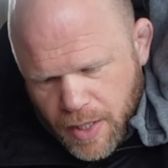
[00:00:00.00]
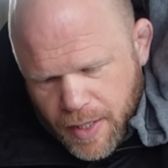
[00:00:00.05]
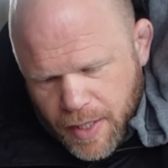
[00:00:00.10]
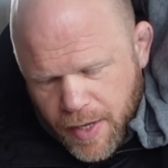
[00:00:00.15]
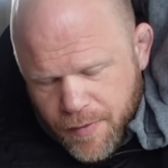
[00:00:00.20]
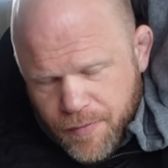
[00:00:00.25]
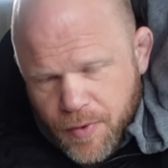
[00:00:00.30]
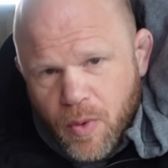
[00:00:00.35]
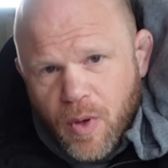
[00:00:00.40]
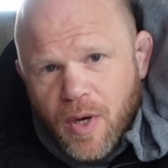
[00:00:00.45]

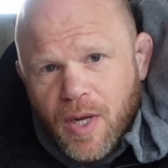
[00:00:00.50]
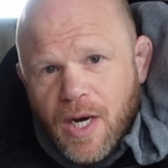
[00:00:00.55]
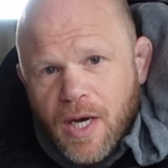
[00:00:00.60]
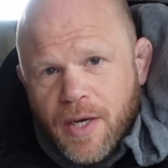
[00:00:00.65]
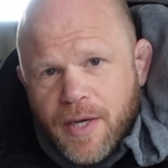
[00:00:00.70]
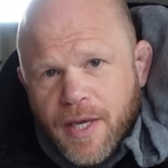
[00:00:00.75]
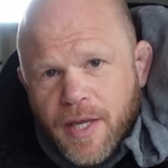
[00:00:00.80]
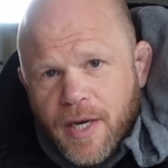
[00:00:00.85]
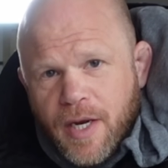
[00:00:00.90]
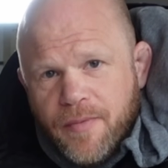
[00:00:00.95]
if you are
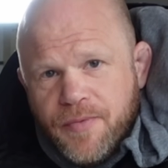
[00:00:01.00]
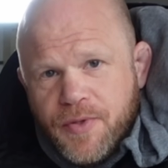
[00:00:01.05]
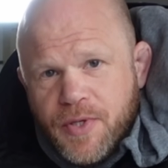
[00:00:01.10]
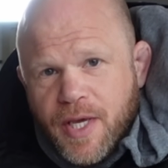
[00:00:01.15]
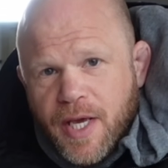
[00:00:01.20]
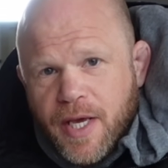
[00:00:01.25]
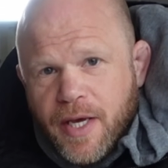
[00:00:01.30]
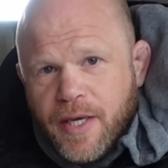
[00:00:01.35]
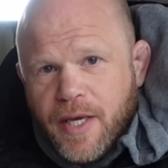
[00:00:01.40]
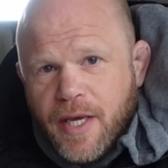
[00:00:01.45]
lucky enough to
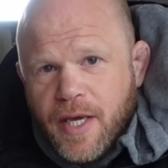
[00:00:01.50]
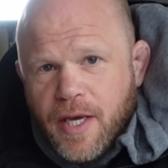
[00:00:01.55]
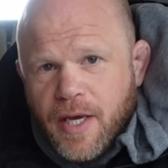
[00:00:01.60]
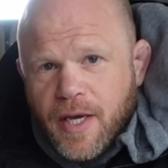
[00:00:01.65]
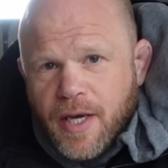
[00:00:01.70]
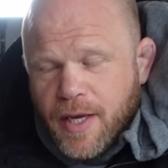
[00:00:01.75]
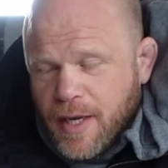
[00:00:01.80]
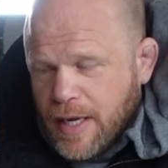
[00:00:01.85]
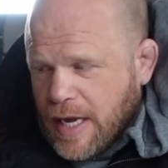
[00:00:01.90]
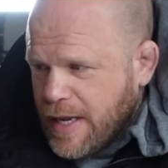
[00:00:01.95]
get a
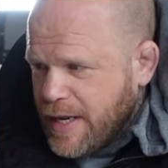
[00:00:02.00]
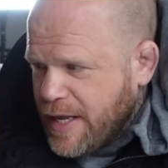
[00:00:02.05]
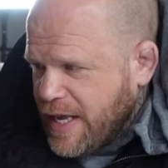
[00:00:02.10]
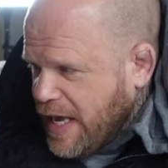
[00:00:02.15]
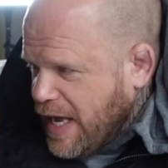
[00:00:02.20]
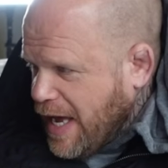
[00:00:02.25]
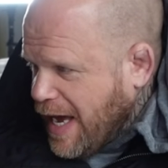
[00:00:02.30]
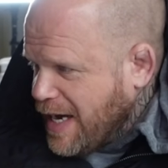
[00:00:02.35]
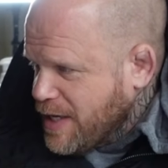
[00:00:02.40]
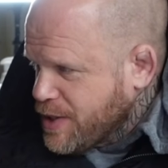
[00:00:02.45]
kit and it
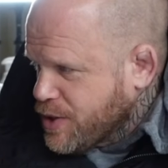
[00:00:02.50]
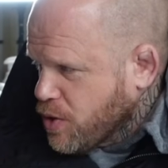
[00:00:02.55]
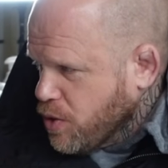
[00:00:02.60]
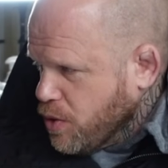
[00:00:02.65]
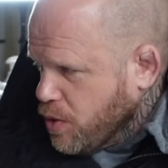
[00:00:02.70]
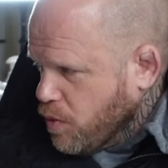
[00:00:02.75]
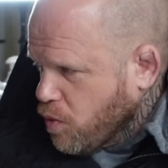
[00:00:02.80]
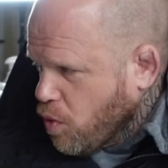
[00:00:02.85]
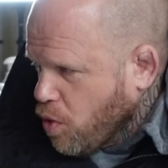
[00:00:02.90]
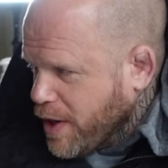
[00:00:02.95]
has
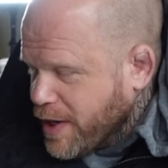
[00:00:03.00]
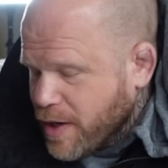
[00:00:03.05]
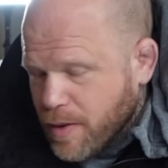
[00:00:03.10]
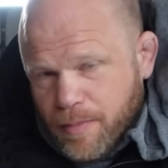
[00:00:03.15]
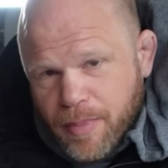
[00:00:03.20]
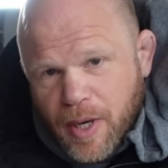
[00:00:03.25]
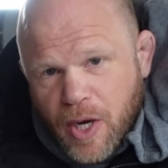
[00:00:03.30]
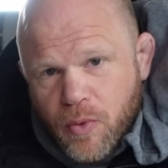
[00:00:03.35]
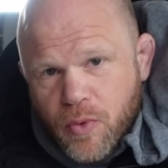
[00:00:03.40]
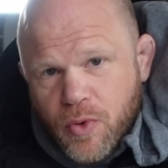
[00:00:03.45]
got the right
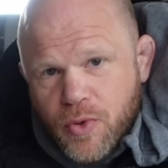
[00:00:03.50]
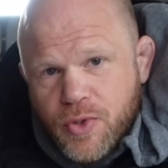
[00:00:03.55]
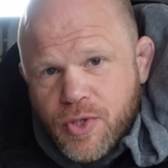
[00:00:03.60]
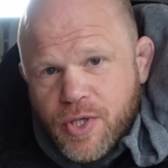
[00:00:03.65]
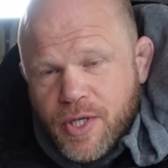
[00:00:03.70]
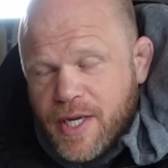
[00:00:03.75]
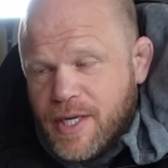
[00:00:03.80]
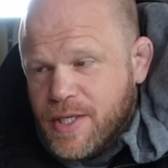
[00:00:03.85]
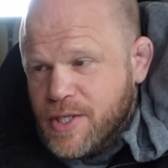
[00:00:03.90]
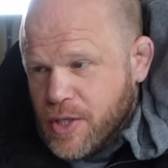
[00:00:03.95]
components
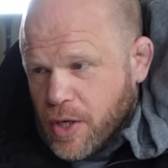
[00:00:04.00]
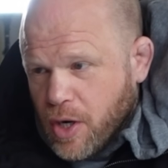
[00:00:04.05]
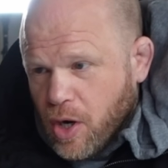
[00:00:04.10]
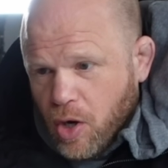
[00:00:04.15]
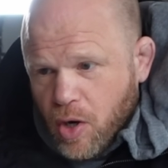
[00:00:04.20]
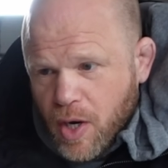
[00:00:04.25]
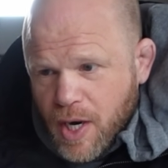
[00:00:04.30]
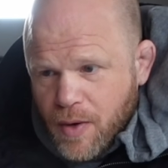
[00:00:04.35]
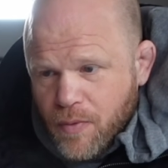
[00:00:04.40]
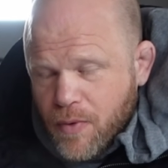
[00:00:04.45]
and it's the
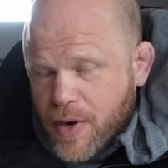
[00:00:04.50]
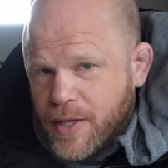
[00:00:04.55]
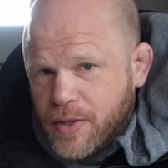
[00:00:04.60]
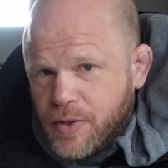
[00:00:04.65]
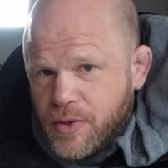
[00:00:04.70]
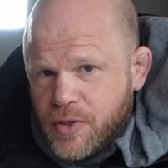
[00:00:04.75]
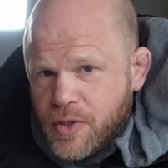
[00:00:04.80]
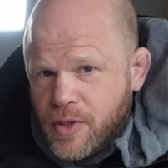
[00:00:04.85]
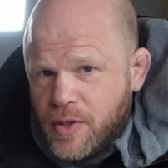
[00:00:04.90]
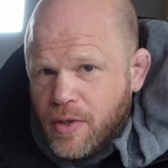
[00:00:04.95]
higher
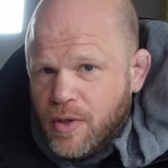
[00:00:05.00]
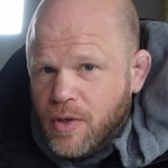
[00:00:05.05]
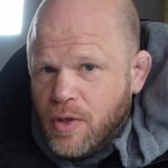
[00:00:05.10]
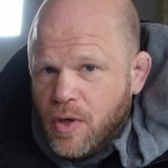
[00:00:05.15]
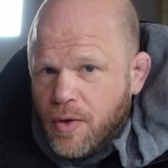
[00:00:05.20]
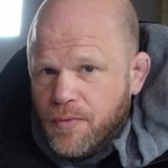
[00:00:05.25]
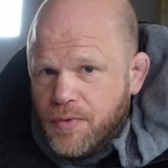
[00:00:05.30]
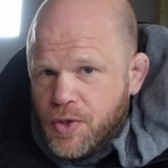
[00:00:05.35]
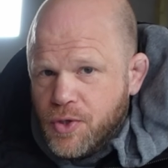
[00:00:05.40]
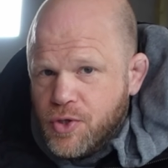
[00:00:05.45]
end
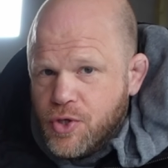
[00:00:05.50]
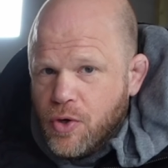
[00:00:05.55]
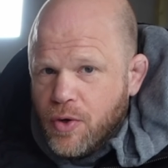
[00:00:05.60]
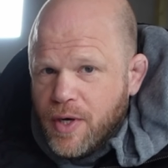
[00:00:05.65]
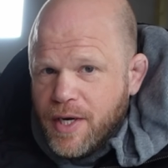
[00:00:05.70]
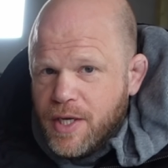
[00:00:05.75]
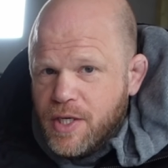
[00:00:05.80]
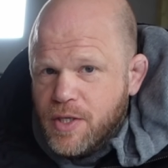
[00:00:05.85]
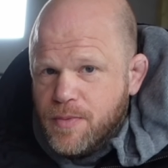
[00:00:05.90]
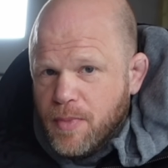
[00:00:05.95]
of the
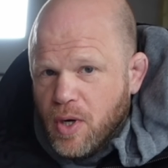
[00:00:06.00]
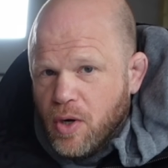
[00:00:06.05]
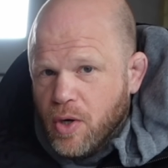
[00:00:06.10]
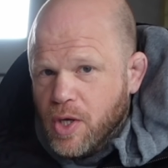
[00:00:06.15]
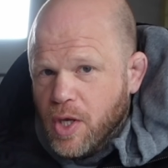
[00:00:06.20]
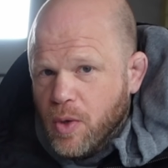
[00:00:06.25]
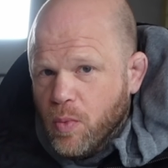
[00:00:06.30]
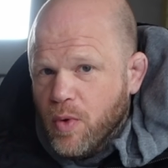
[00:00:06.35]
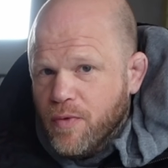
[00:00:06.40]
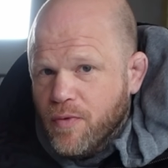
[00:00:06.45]
Chinese
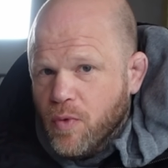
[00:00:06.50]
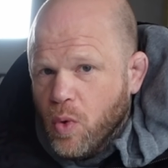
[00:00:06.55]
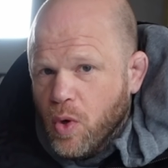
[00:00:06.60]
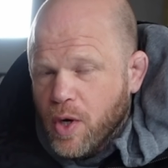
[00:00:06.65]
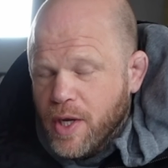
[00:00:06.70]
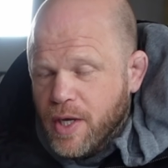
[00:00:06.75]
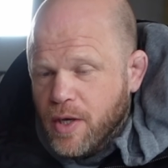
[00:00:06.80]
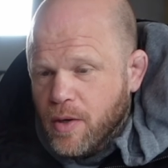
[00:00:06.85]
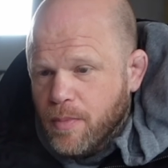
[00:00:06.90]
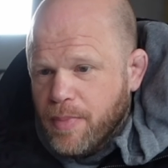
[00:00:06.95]
market with
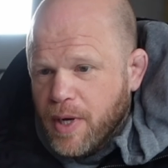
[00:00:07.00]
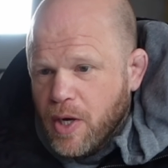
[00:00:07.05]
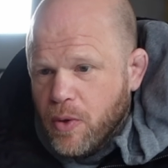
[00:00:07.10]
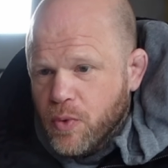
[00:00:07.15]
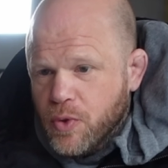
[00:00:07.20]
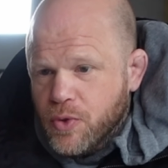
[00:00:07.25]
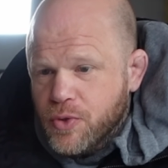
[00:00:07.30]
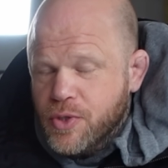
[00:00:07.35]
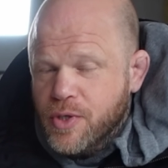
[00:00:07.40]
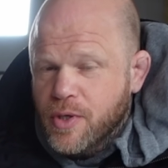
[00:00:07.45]
quality
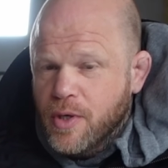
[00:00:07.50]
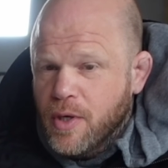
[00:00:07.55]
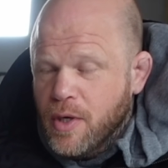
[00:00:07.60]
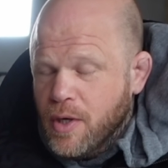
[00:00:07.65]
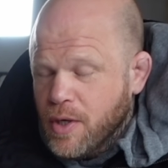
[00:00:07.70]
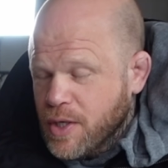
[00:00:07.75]
components,